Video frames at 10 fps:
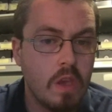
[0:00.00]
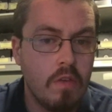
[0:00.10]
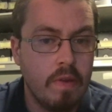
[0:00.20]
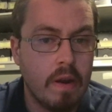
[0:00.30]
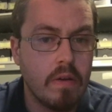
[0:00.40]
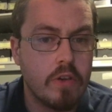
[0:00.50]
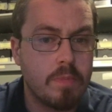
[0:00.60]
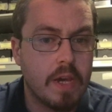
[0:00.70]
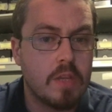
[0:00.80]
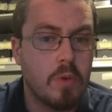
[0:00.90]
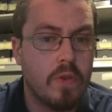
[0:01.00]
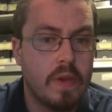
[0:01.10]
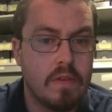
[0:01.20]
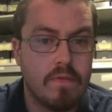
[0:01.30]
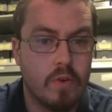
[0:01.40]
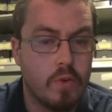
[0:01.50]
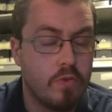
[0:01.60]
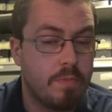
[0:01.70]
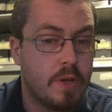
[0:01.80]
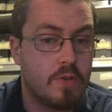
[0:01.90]
very respectable day for new
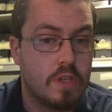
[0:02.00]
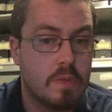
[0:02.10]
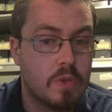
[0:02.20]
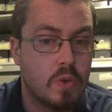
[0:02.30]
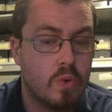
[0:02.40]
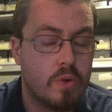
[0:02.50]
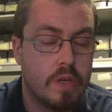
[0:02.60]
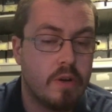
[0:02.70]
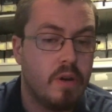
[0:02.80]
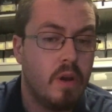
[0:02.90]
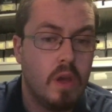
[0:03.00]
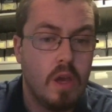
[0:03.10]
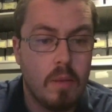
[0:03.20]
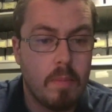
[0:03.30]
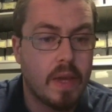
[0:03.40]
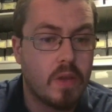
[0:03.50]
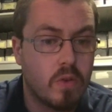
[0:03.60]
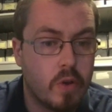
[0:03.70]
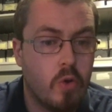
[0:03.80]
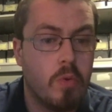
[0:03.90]
special teams coordinator Michael
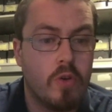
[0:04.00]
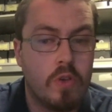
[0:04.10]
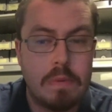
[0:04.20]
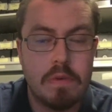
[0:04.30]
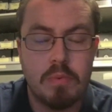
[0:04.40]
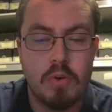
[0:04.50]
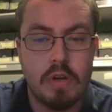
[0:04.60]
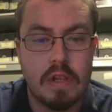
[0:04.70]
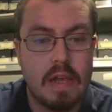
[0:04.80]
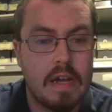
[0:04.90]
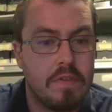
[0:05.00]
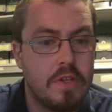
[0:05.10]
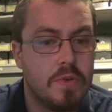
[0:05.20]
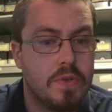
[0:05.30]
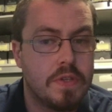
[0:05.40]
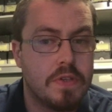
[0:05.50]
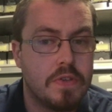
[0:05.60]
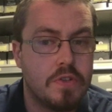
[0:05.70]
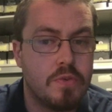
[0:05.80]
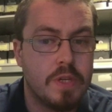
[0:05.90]
Ghobrial. He was put in a lot of interesting
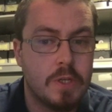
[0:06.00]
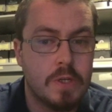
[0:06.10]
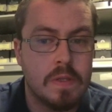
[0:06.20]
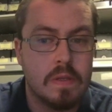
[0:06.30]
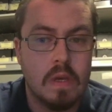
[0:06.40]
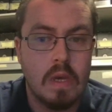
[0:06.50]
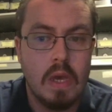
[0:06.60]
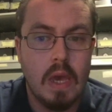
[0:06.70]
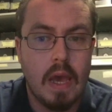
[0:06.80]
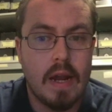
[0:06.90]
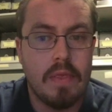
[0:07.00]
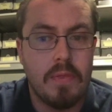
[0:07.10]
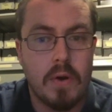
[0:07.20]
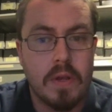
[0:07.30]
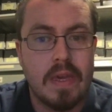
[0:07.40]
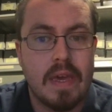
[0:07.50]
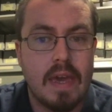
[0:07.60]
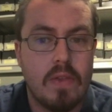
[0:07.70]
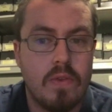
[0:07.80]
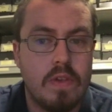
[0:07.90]
situations, and I thought he
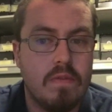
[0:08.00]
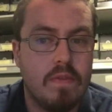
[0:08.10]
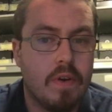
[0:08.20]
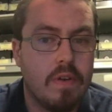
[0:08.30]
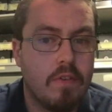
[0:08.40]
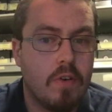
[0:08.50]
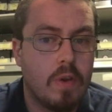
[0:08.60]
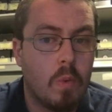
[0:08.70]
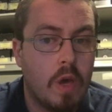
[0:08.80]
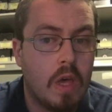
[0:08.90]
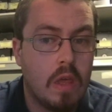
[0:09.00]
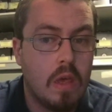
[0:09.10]
handled it very, very well.